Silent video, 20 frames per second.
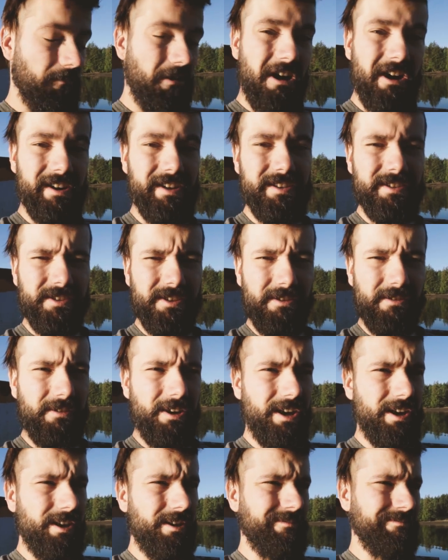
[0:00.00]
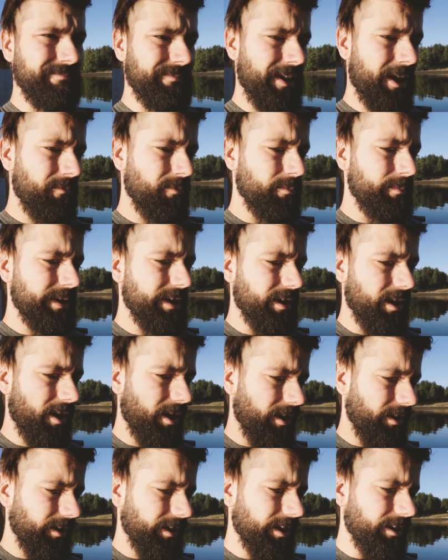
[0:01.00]
rotted, so that will be a
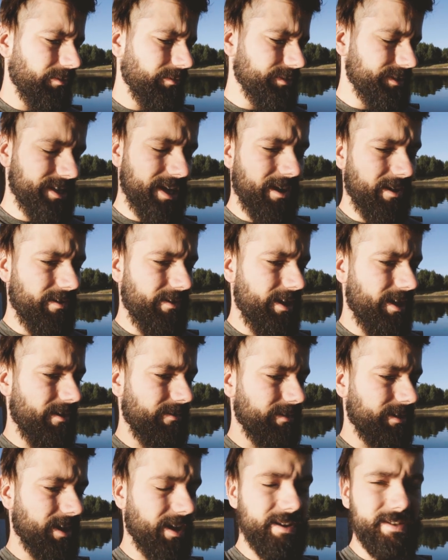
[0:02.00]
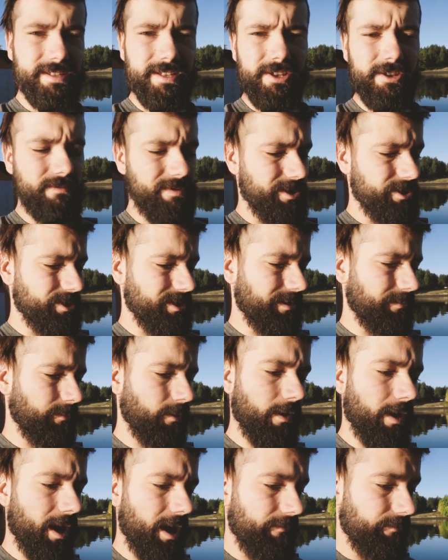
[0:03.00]
haul-out, tear-down kind of situation. I'm
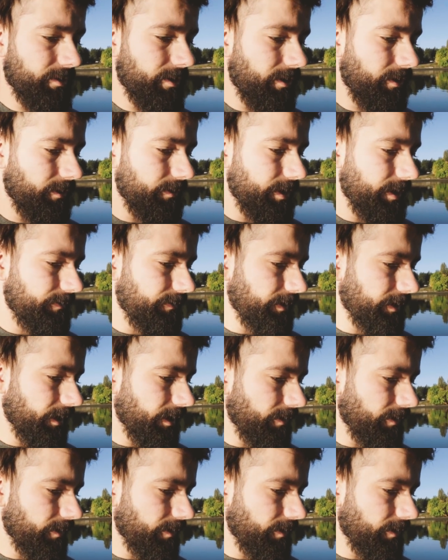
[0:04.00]
going to have to haul that thing